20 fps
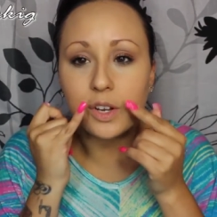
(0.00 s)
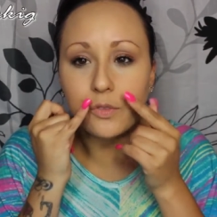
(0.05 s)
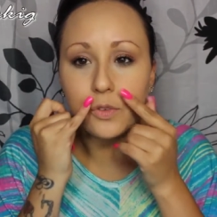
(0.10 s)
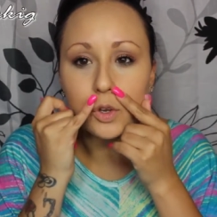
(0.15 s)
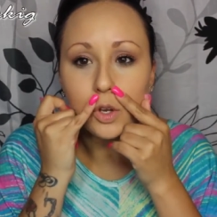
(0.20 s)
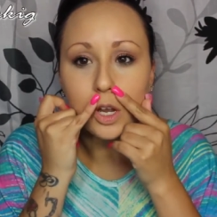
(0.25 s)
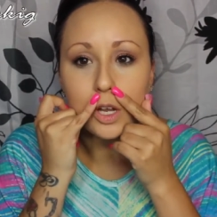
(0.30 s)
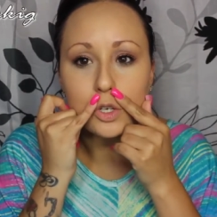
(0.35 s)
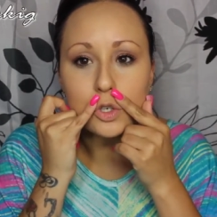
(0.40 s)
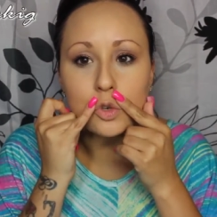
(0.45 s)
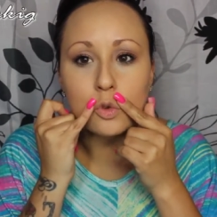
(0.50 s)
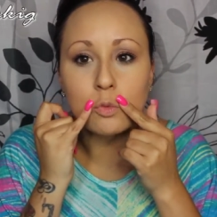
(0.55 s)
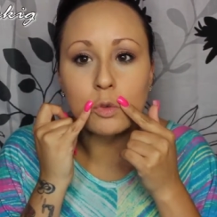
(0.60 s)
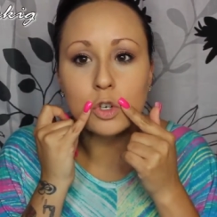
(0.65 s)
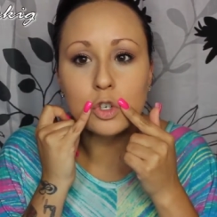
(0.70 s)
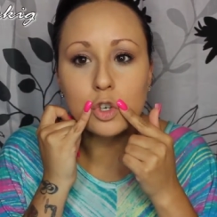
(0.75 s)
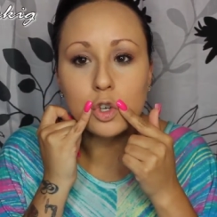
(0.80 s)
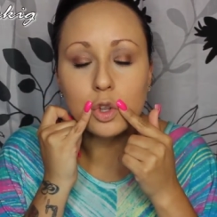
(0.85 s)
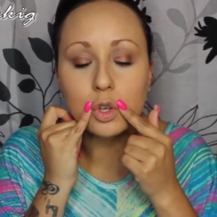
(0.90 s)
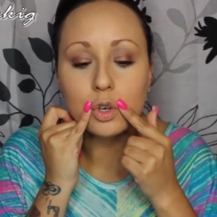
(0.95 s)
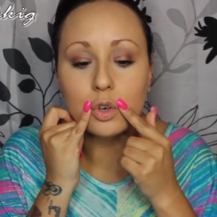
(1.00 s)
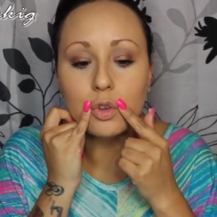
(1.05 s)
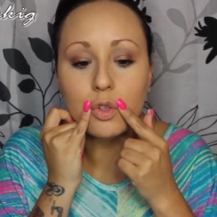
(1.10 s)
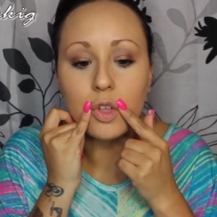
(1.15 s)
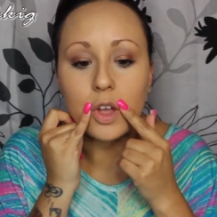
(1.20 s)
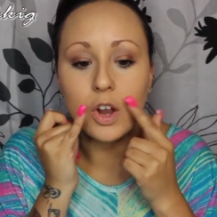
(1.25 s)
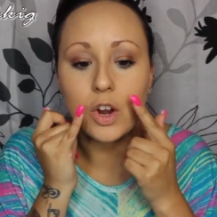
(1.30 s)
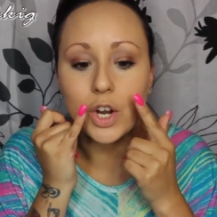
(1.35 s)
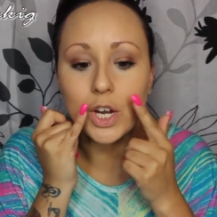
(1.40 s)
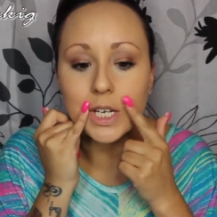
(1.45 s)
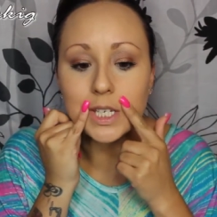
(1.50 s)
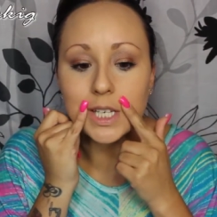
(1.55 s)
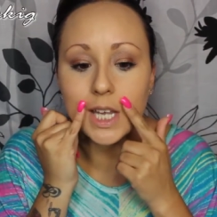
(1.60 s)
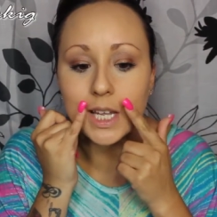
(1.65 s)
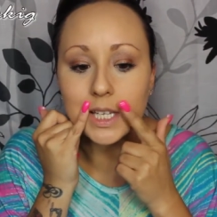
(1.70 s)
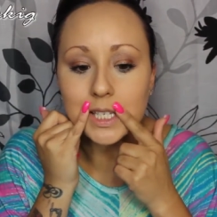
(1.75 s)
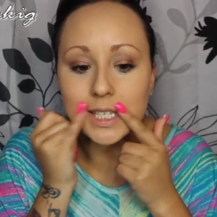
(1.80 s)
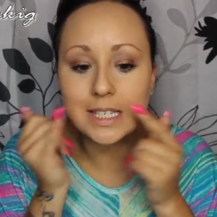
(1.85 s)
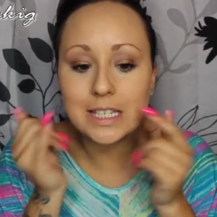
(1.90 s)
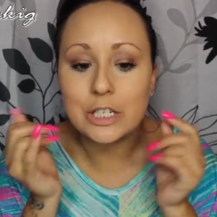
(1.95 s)
If you get too much glitter there, it
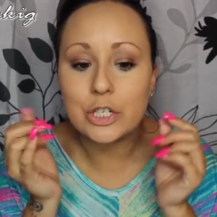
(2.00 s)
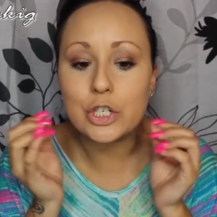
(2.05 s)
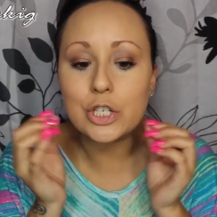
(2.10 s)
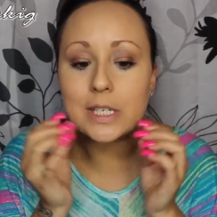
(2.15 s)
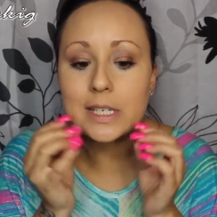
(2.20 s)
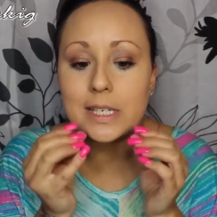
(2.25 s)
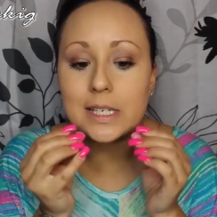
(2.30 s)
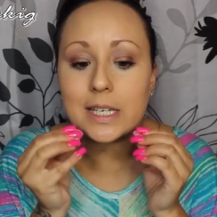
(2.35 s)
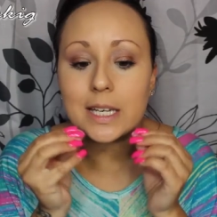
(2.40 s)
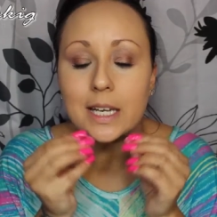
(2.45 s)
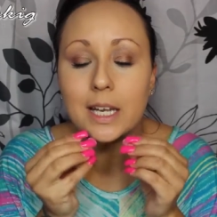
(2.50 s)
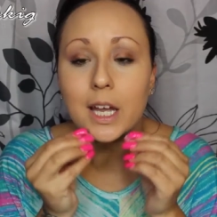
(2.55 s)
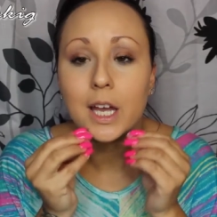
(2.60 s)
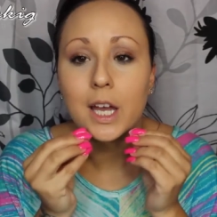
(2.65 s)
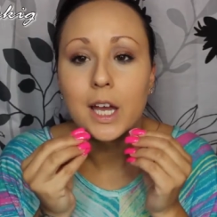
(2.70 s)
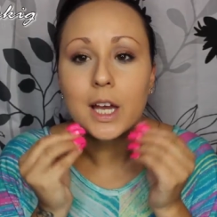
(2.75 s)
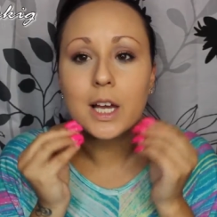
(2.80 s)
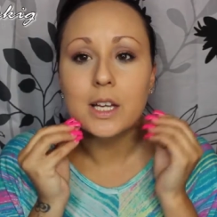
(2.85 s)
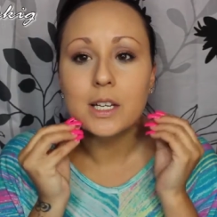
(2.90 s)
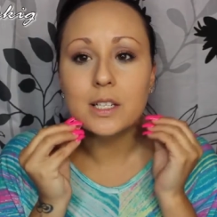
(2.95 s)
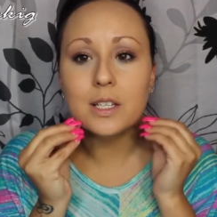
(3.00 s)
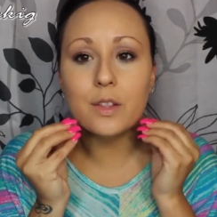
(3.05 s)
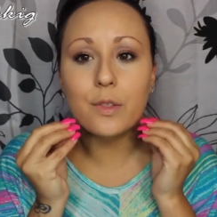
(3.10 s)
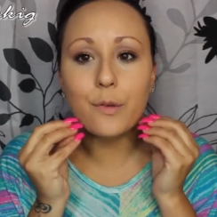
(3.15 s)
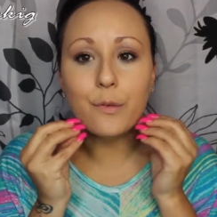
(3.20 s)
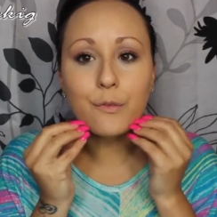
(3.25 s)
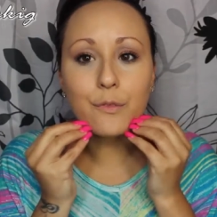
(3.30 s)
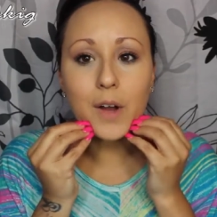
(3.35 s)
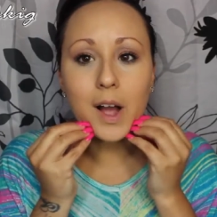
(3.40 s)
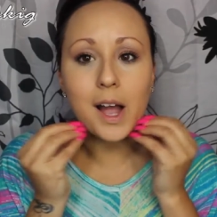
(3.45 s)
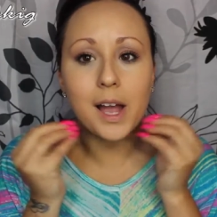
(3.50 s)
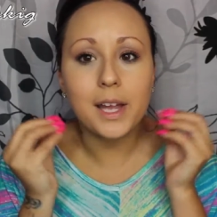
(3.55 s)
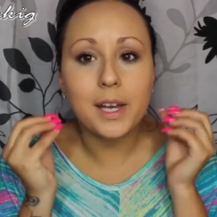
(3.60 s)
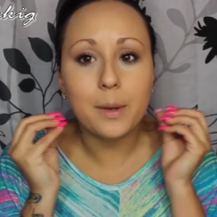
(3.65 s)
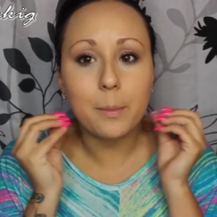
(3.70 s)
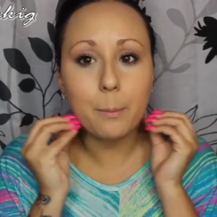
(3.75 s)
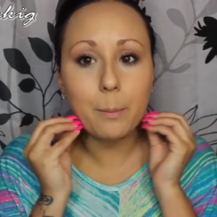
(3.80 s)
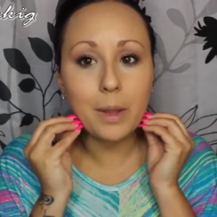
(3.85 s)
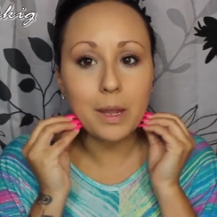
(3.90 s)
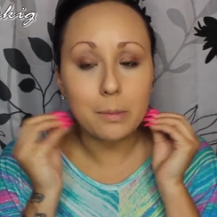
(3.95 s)
tends to just stick to the
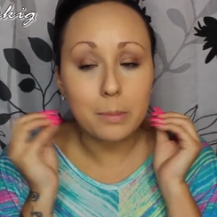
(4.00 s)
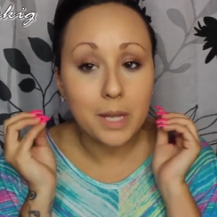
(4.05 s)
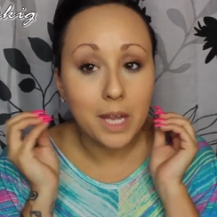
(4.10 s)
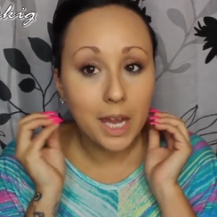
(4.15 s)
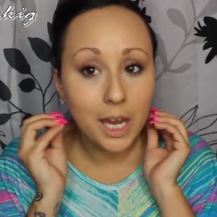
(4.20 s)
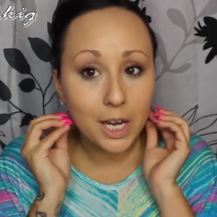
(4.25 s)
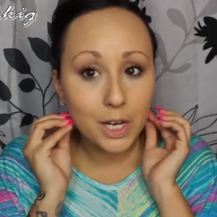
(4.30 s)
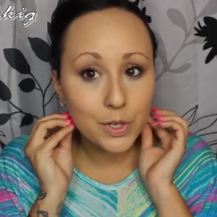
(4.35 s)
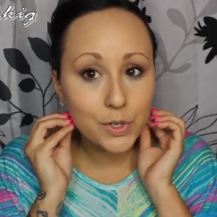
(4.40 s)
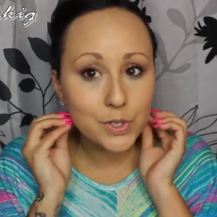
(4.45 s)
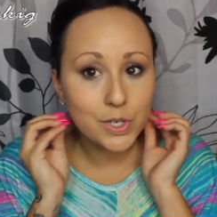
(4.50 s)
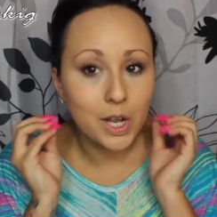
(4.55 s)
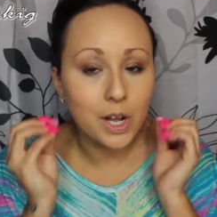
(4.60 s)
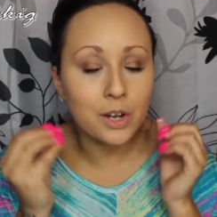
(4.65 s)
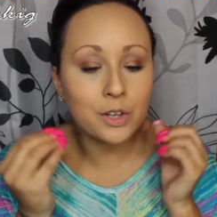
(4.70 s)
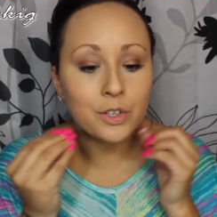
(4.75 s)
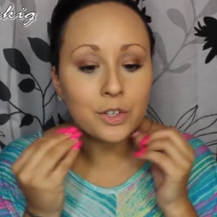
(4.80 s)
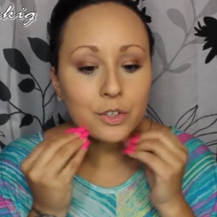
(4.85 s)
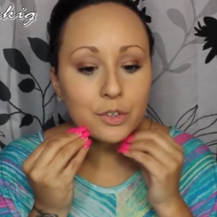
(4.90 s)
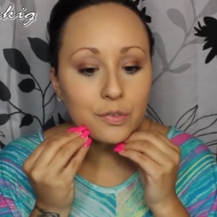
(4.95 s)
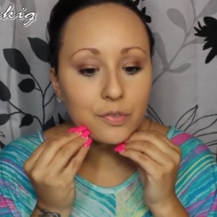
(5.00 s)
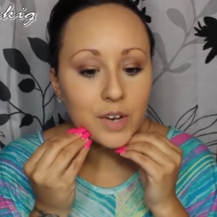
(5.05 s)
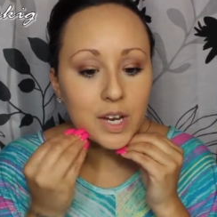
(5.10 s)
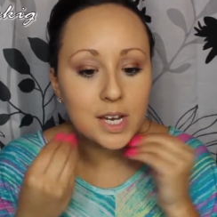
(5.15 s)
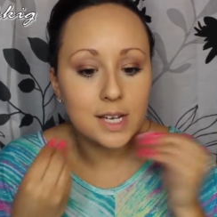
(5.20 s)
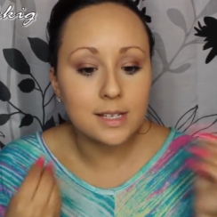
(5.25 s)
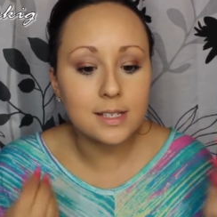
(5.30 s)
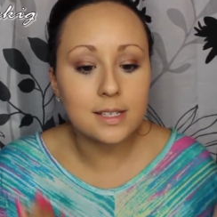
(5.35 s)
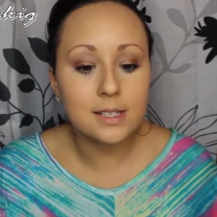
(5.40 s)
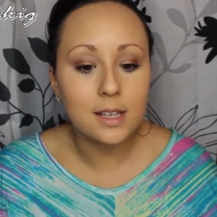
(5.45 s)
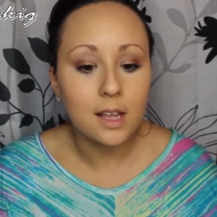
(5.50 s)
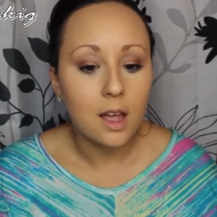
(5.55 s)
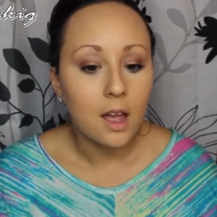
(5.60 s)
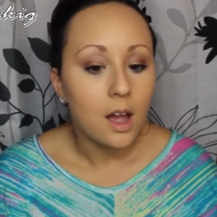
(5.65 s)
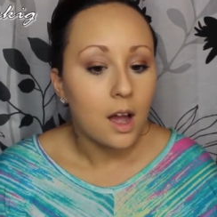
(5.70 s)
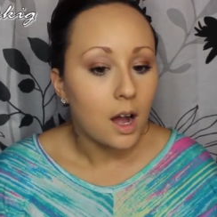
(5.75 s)
fine baby hairs on your face.